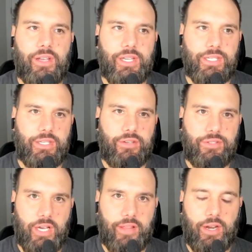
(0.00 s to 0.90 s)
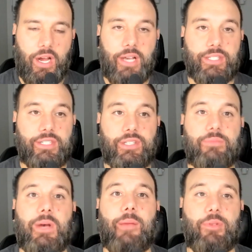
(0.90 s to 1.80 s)
is you saw that
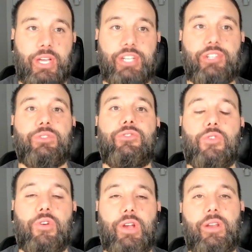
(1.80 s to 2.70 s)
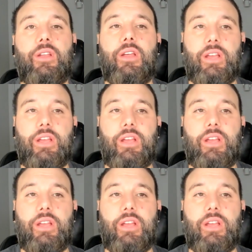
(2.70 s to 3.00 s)
Austin's population was growing